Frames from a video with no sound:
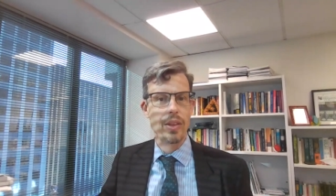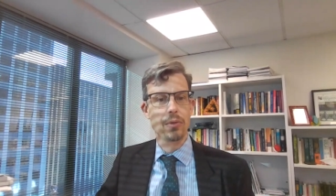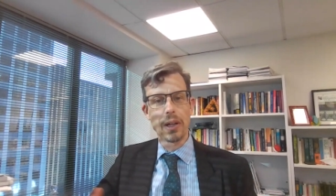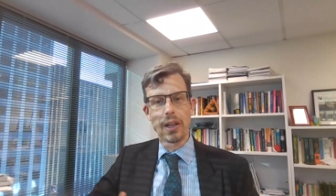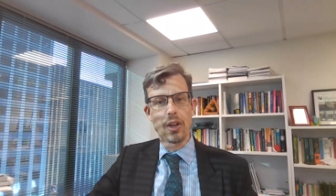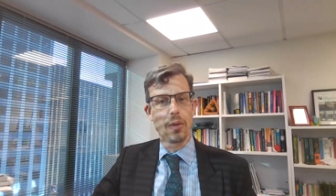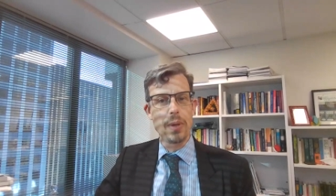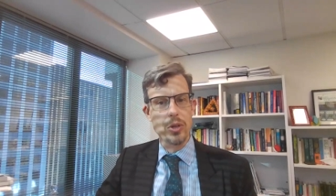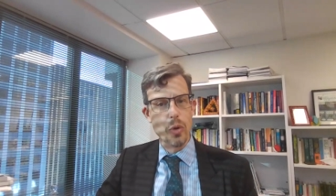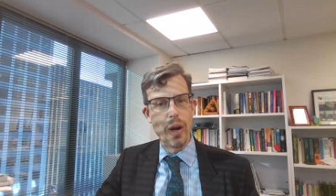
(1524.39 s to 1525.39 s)
These really
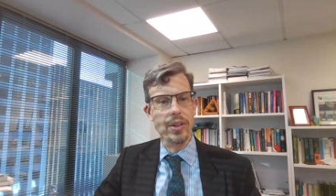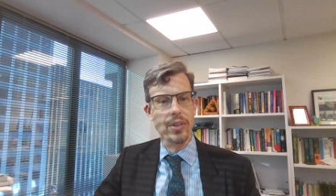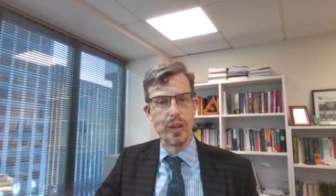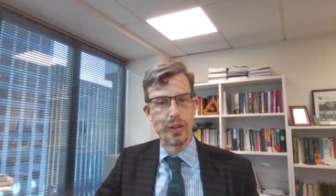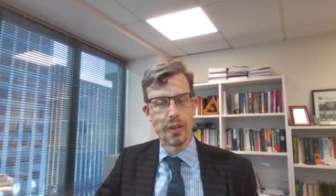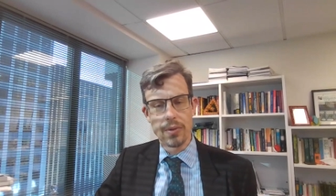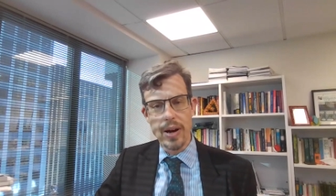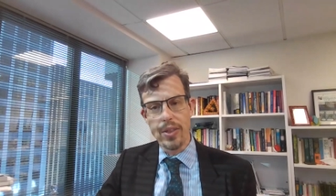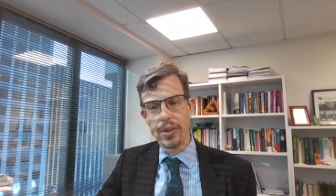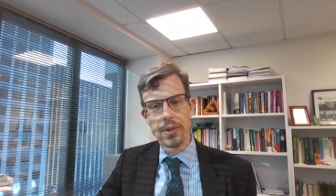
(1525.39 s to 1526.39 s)
could be joint
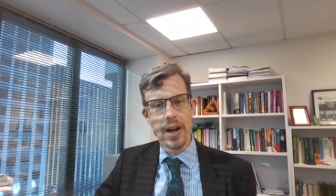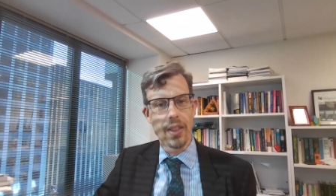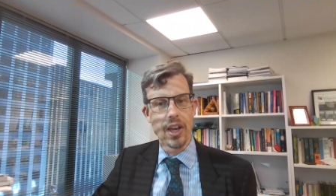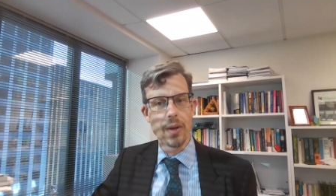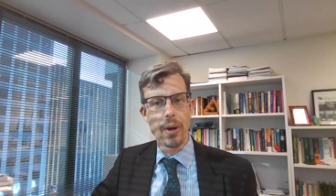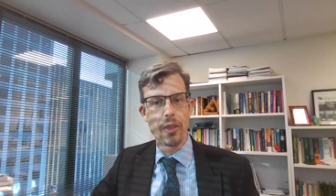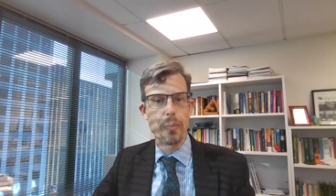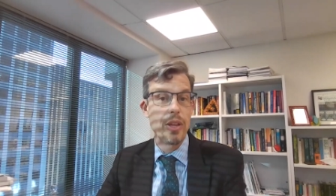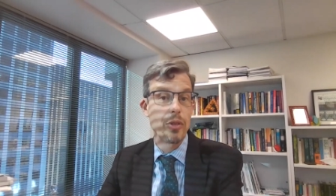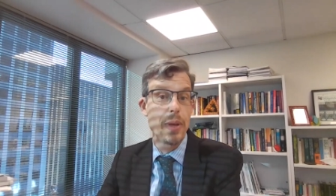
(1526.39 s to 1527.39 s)
decisions rather than trying to think
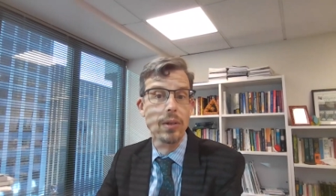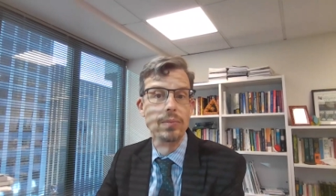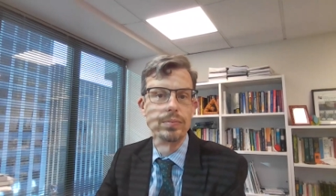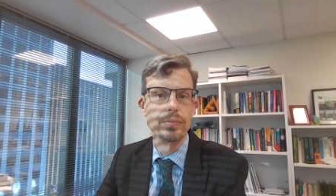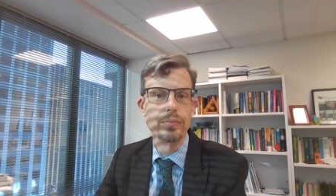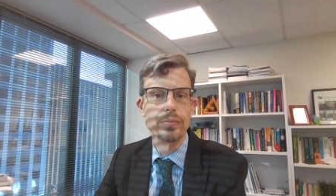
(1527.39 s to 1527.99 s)
about them piecemeal.